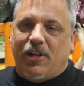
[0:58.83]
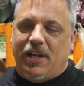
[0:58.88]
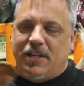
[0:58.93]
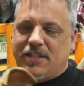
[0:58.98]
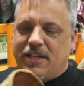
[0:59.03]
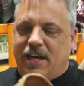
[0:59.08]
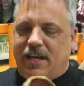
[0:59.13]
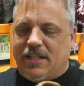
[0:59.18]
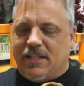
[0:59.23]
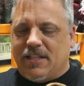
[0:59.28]

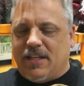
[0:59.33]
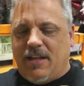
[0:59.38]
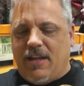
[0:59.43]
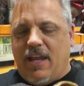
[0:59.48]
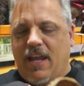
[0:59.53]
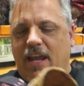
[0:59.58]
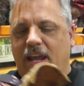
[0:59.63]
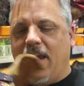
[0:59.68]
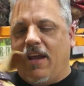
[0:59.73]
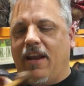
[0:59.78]
latex
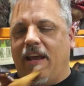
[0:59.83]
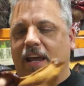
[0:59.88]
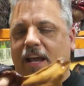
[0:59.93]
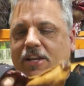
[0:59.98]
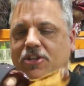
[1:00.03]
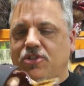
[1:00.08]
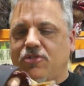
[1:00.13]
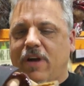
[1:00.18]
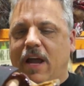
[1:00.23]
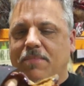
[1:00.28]
and
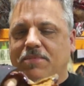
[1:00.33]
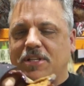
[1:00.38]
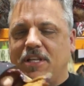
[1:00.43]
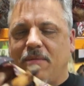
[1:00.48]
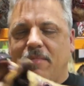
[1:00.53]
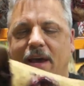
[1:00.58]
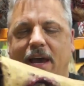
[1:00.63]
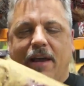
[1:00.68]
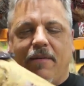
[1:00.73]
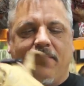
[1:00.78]
has straps in
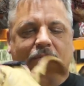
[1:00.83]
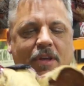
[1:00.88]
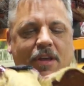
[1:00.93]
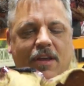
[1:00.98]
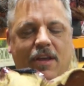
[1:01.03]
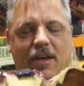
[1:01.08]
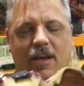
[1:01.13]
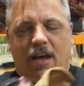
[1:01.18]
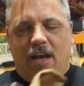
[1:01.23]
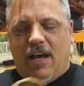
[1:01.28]
the back.
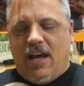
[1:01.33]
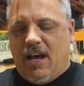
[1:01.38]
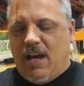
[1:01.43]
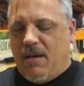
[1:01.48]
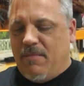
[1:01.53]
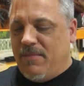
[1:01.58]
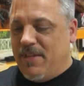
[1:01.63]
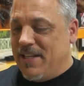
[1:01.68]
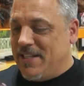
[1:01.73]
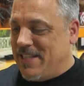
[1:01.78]

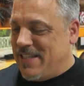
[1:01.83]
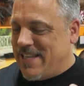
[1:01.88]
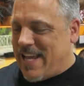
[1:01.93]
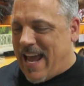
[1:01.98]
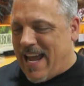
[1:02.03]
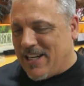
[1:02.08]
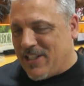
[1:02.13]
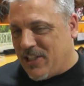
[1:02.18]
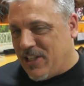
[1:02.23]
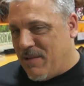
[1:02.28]
Um, this is
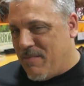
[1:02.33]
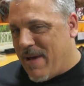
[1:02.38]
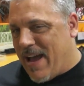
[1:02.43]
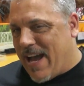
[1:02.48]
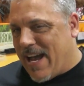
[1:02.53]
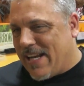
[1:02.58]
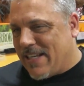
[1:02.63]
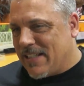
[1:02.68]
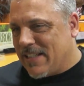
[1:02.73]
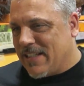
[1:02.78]
actually
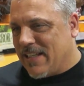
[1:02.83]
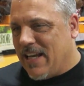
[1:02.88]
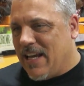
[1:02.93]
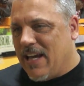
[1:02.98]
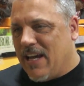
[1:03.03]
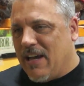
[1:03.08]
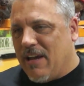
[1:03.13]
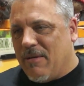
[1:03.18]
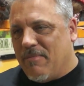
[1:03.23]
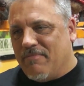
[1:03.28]
mask.
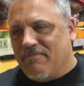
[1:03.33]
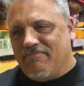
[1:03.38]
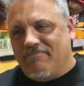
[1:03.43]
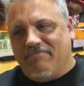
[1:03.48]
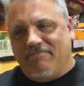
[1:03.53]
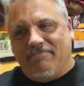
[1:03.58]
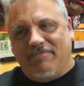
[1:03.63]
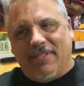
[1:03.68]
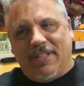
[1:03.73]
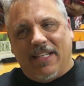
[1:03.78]
Um,
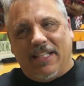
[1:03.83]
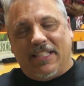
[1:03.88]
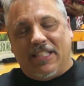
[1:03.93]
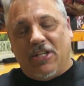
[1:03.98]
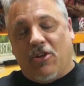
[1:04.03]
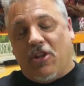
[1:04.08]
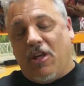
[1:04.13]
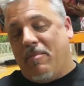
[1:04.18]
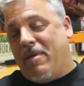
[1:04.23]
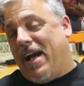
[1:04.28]
this
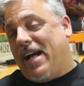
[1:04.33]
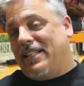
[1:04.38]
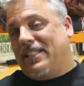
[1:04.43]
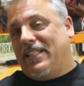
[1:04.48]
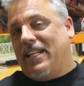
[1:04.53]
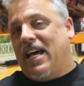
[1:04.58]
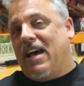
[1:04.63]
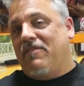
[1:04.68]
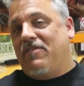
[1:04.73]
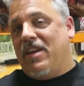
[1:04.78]
only mask
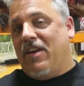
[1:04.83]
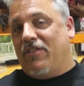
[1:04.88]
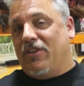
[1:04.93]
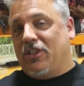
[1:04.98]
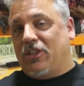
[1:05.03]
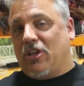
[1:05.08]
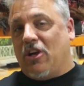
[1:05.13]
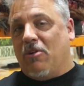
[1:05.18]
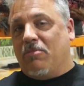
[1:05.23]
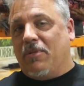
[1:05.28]
that I've never
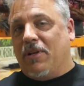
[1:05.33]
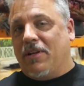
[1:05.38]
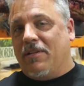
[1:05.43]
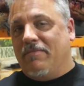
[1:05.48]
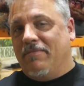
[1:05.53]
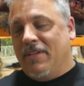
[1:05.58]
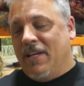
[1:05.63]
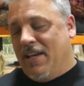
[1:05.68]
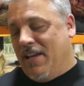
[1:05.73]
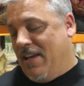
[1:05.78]
sculpted.
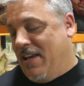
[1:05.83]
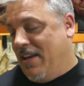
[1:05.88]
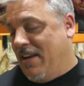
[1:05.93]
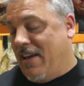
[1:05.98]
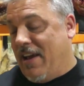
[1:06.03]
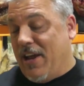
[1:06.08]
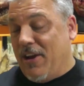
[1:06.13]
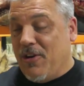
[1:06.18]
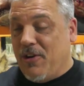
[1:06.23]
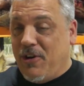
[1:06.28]

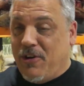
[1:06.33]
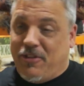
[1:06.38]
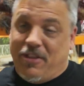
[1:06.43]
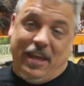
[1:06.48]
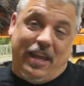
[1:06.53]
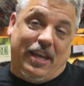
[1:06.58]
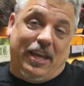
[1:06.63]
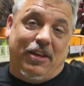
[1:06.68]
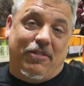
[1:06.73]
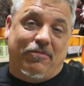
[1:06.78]
I know you're
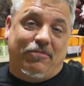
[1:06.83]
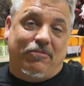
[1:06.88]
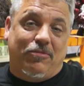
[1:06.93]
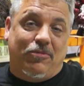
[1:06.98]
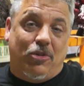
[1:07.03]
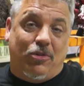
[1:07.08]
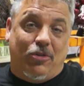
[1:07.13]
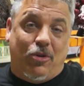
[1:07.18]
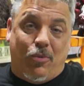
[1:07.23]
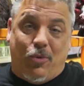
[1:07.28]
thinking,
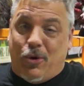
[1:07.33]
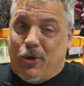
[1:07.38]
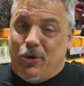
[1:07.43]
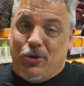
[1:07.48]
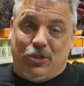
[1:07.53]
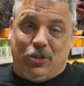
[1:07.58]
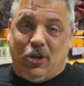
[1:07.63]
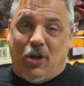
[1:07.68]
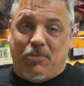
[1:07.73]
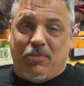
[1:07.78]
well,
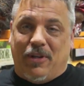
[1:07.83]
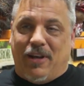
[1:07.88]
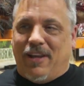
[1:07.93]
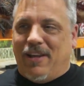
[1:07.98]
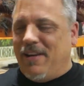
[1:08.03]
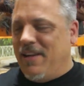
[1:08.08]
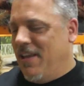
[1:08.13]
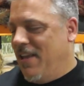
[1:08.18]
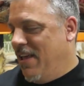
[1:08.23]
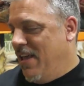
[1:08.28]
who sculpted
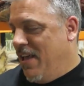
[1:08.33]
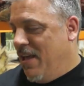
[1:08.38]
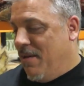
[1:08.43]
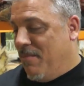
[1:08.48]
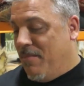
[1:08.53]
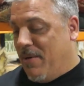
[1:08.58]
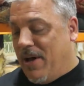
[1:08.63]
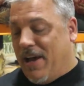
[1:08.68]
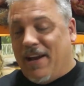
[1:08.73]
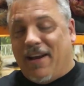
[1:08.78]
it?
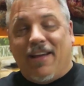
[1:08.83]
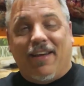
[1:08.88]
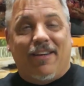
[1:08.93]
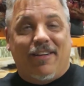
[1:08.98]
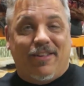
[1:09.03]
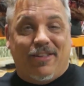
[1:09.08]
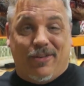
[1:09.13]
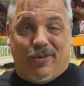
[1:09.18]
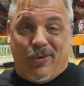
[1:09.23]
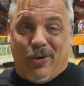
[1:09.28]
But
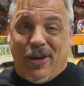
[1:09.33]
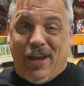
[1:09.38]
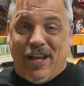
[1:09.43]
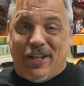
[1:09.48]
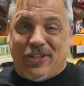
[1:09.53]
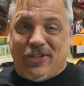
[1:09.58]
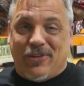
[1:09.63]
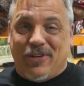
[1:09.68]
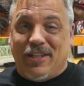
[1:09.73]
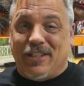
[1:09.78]
the real
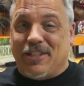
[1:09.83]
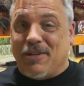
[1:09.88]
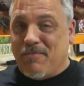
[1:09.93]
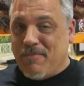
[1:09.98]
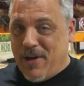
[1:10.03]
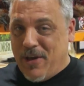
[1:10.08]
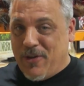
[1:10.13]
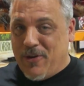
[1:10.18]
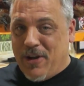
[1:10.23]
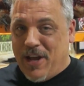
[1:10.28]
answer is
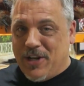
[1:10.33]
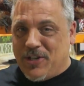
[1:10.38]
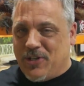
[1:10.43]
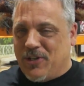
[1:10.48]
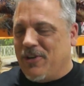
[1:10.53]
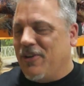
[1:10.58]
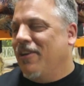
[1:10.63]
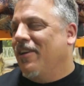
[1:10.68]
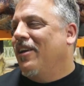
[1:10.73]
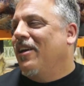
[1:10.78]
Mother
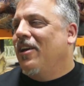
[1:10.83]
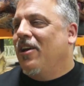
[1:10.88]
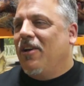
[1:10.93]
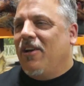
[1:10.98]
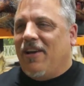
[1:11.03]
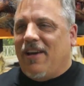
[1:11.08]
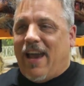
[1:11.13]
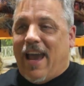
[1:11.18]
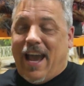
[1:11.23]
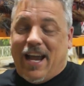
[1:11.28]
Nature.
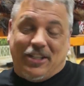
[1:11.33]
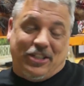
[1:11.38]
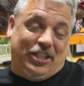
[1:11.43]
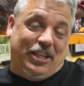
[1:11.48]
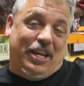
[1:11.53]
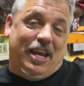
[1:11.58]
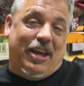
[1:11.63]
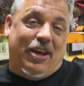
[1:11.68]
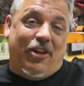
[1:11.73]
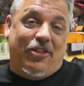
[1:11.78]
I
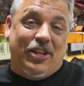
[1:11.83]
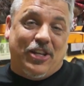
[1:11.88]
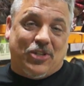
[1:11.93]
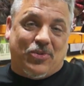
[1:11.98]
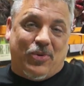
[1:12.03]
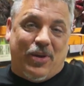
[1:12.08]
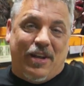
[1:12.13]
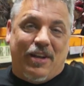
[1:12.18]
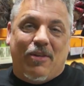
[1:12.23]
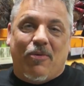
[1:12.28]
actually, uh, on
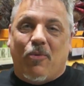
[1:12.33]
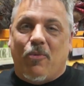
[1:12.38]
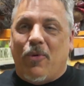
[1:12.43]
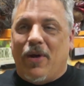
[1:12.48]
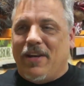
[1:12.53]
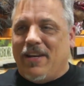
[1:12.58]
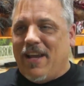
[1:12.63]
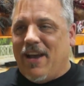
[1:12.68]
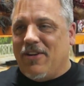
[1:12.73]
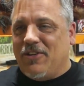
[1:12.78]
this one,
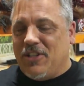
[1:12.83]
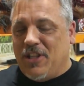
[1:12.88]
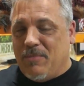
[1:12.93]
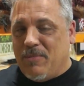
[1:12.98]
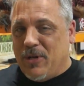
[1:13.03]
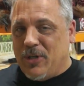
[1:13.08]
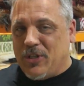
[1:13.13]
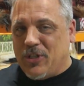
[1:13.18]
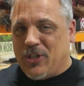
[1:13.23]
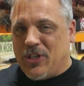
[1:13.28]
went down to the
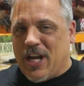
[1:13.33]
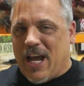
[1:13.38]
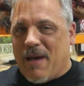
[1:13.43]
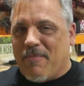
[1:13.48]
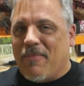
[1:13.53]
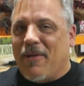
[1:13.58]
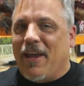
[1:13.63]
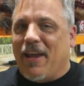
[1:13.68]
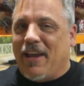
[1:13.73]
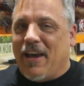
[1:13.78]
butcher
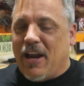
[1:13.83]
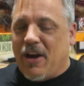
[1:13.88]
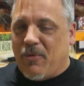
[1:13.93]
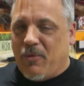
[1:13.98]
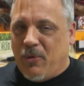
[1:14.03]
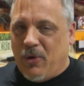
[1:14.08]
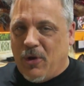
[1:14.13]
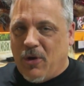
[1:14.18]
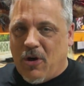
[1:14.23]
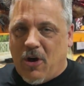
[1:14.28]
shop and got
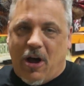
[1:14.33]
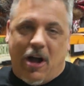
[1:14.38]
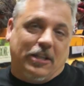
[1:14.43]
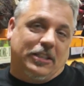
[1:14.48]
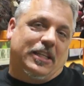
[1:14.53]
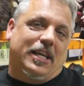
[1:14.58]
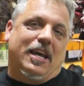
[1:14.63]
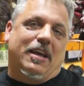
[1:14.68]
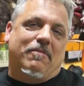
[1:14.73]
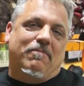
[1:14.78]
a real
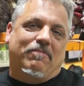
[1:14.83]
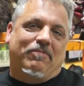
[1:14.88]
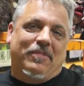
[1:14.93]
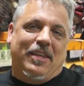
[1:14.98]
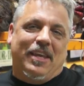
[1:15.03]
hog's head.